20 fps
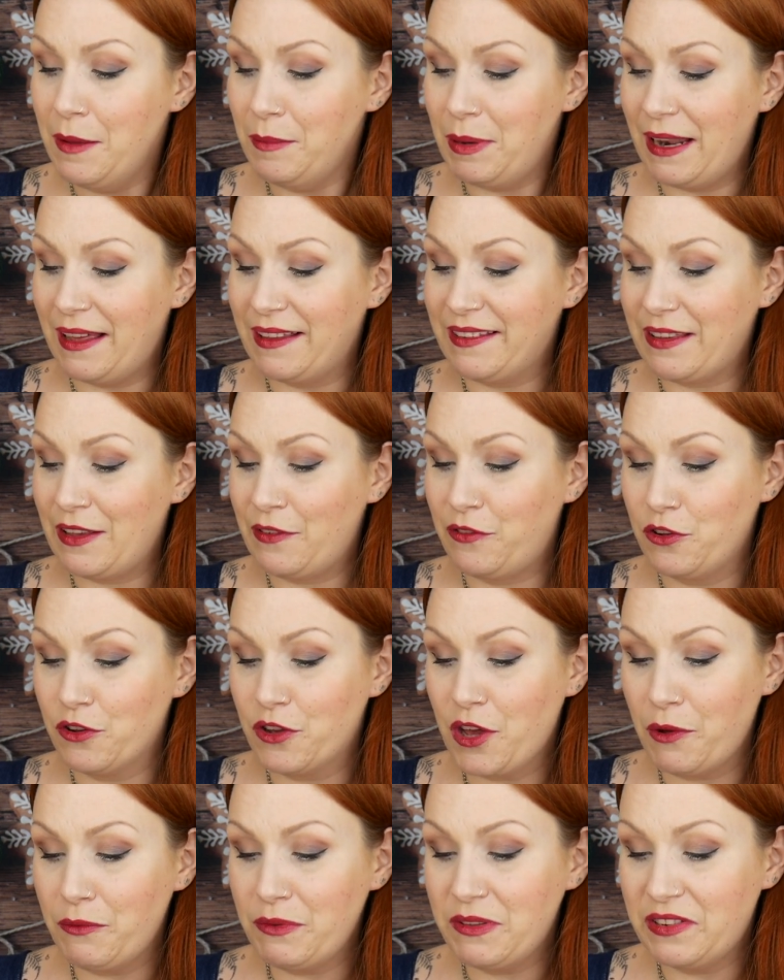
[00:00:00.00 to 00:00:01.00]
Plus, if
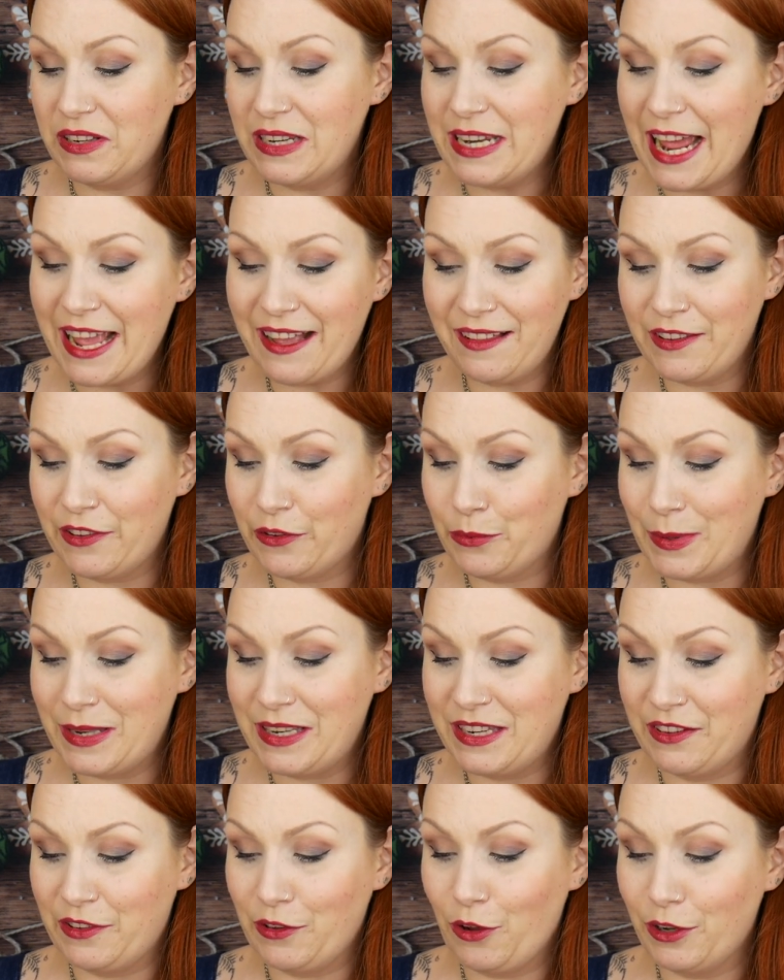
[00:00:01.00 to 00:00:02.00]
you're going to nail this
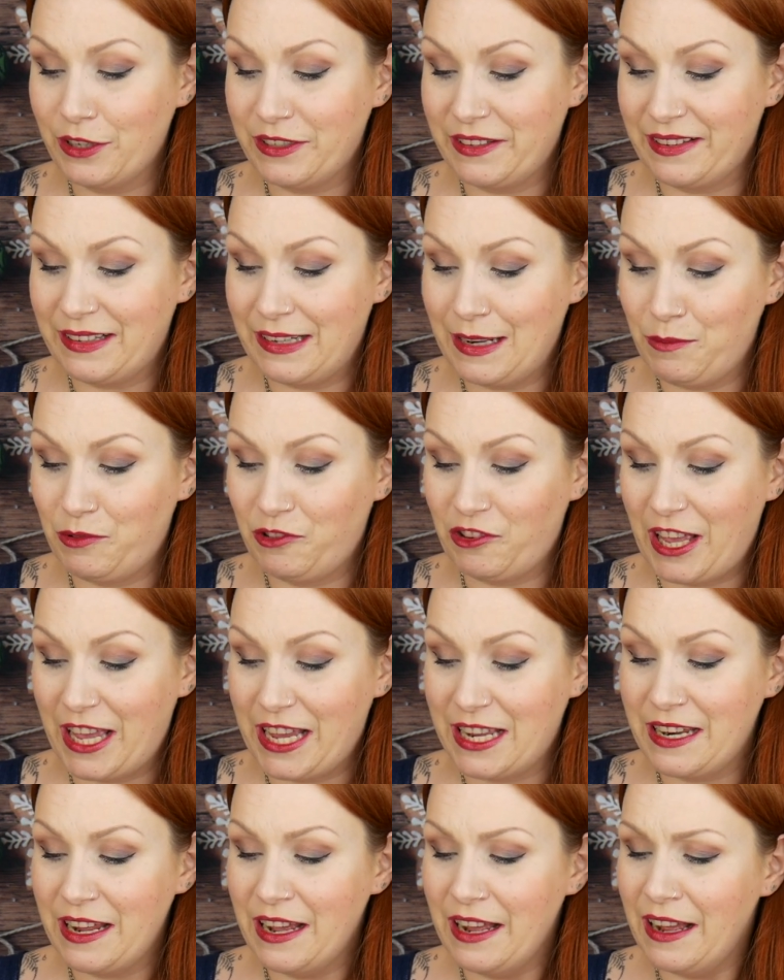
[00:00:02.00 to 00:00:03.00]
winter's hottest lip
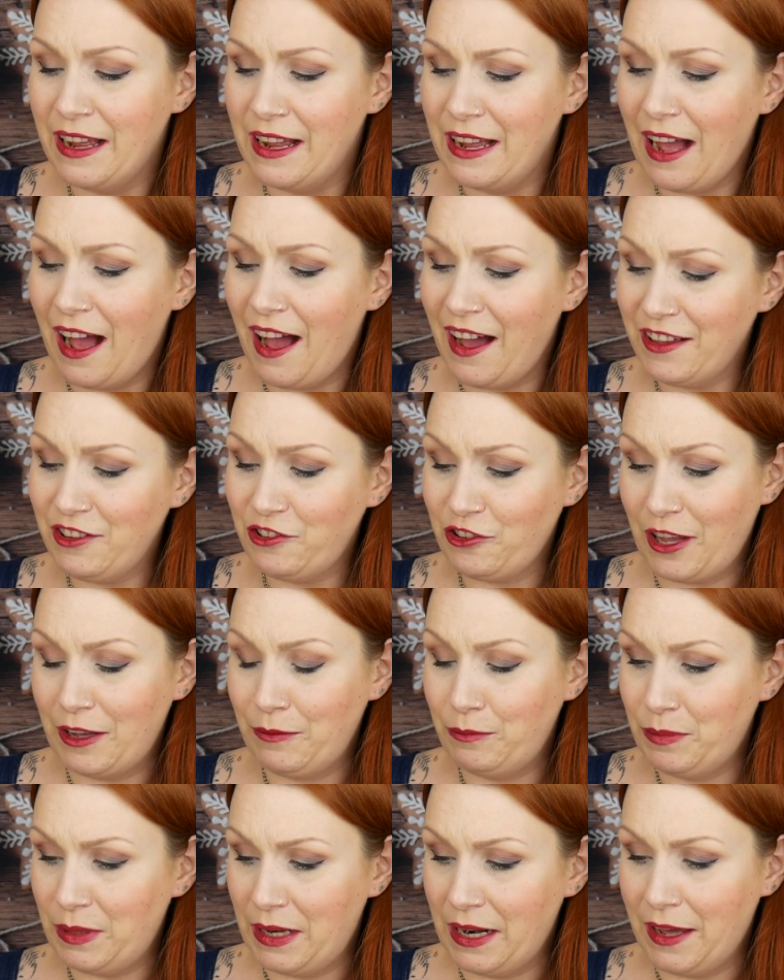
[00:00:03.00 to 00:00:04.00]
shade, High
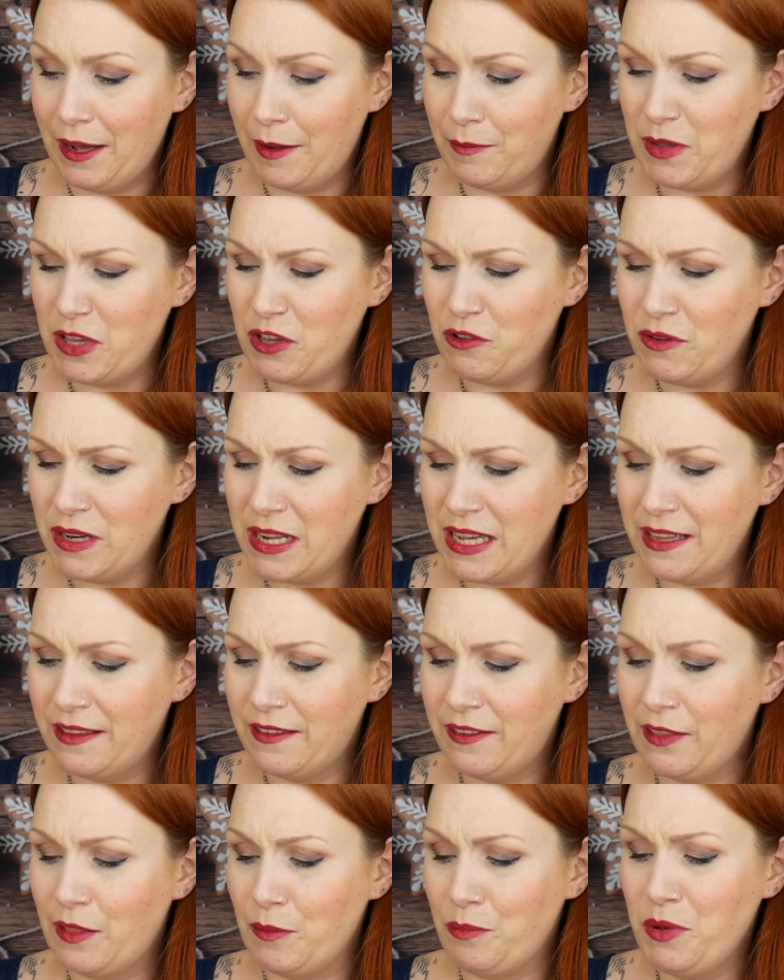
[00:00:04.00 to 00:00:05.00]
Shine Plum, you
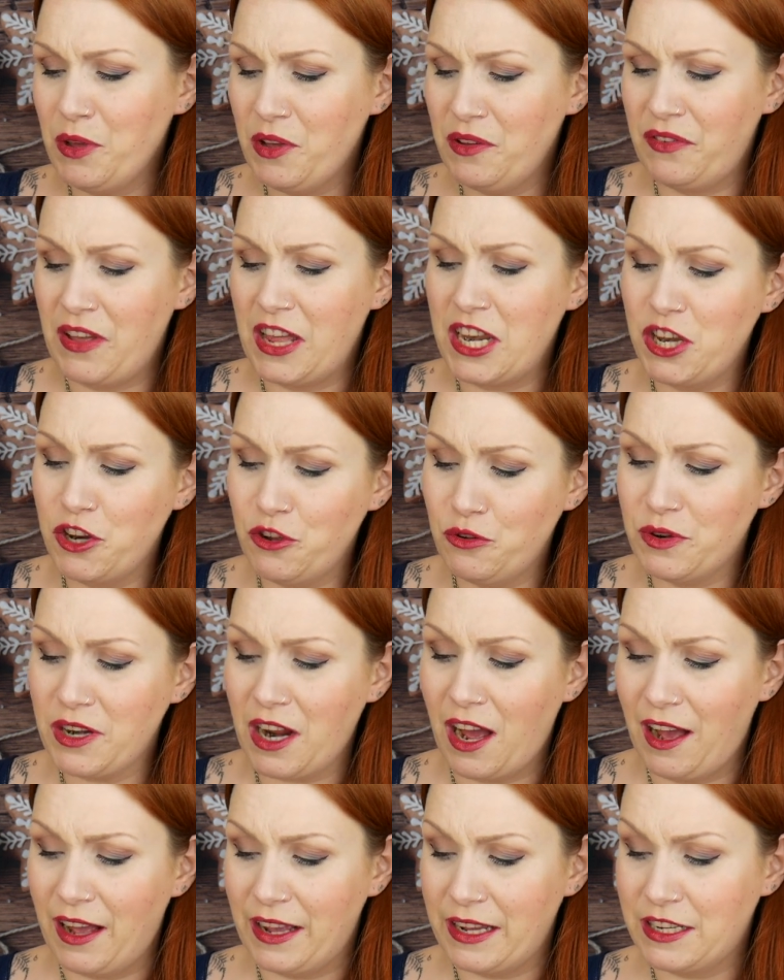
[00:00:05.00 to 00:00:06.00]
need the perfect
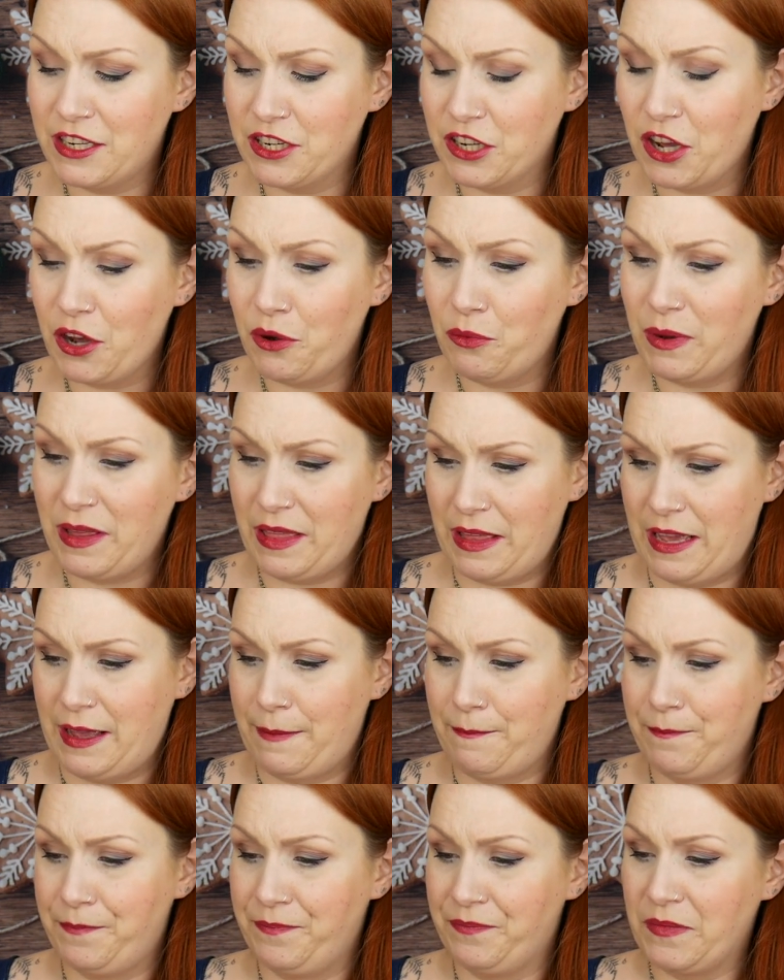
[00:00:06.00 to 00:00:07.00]
nude eye to go with
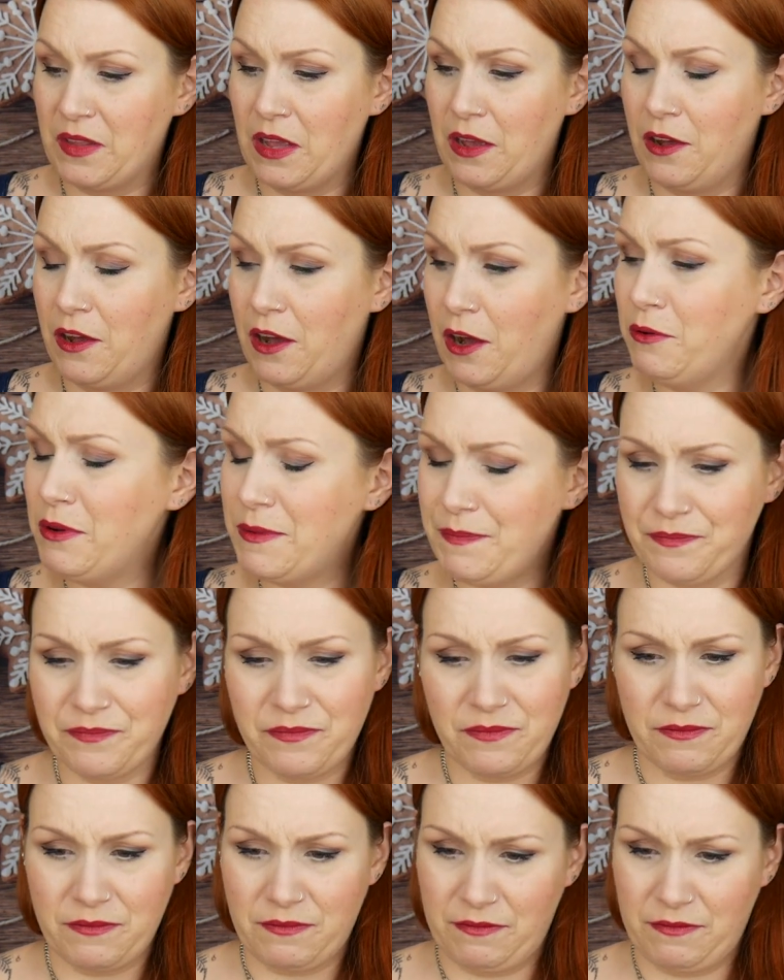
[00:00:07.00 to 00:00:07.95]
it. Oh,